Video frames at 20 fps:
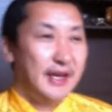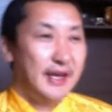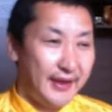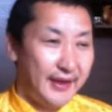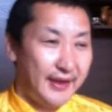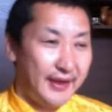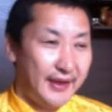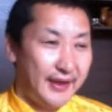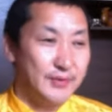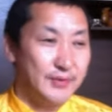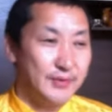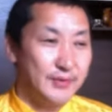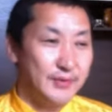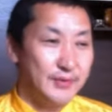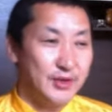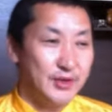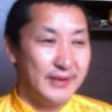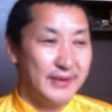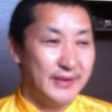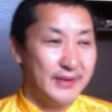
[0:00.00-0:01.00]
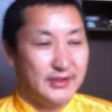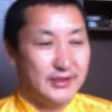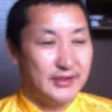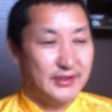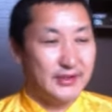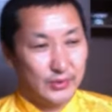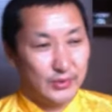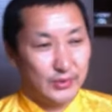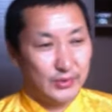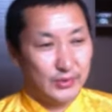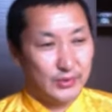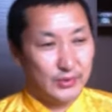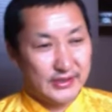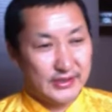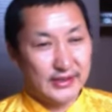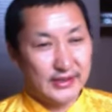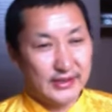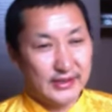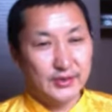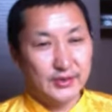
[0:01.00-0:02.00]
at that moment we
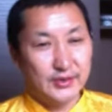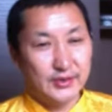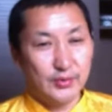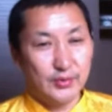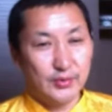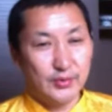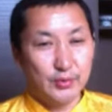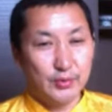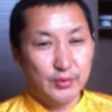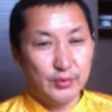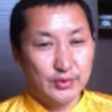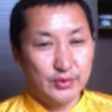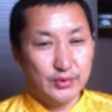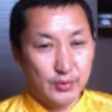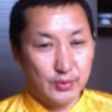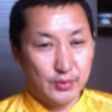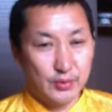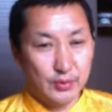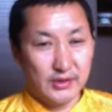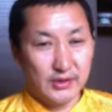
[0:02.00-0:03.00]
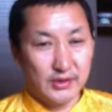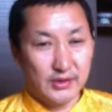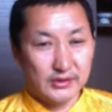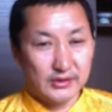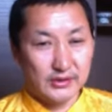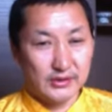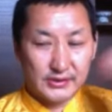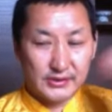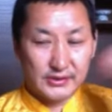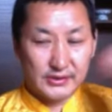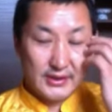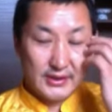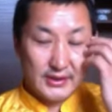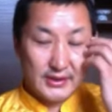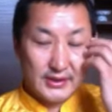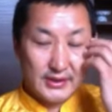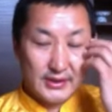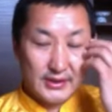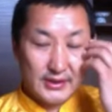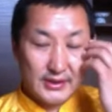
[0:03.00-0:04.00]
say we don't want,
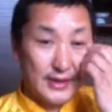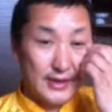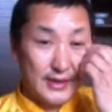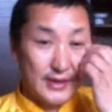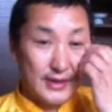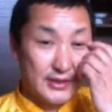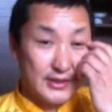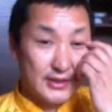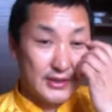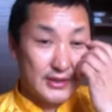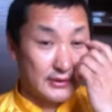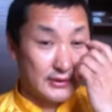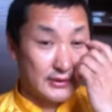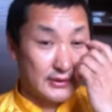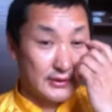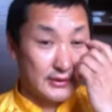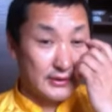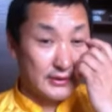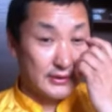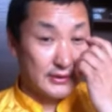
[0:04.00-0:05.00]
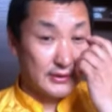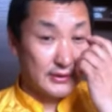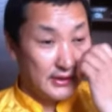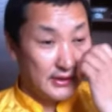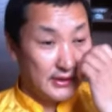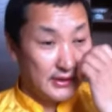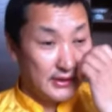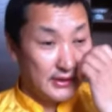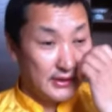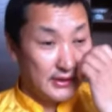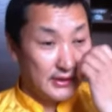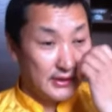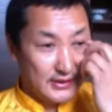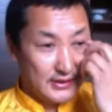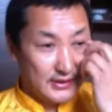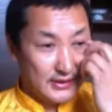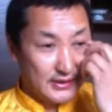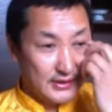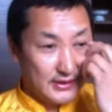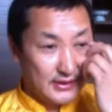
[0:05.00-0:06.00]
I'm suffering,
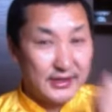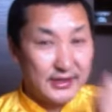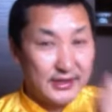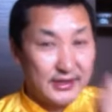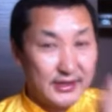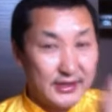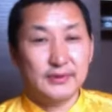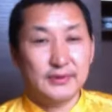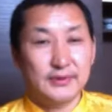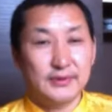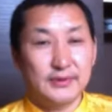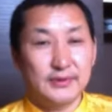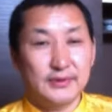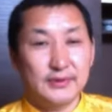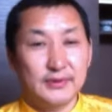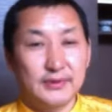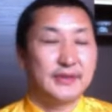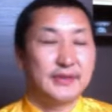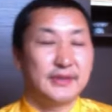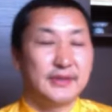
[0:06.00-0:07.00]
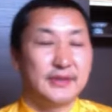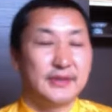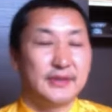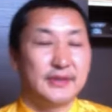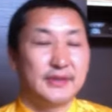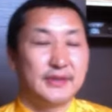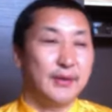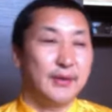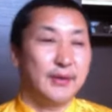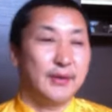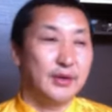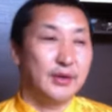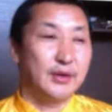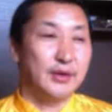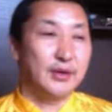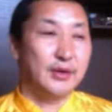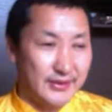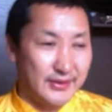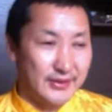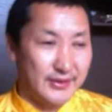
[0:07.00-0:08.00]
it is terrible, I
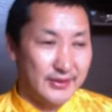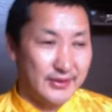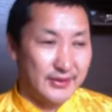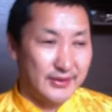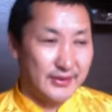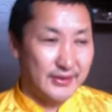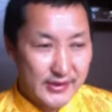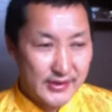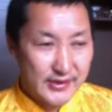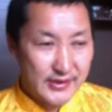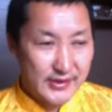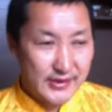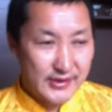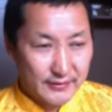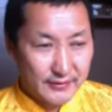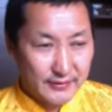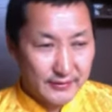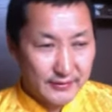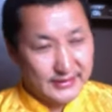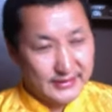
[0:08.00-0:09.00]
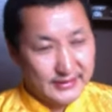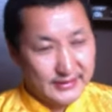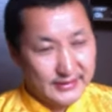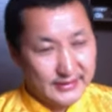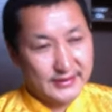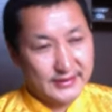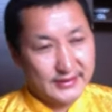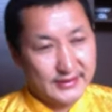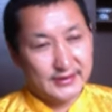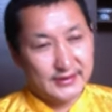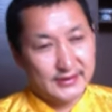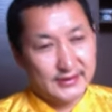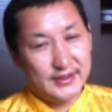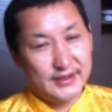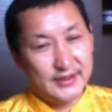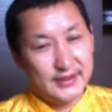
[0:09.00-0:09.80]
want to get rid of it.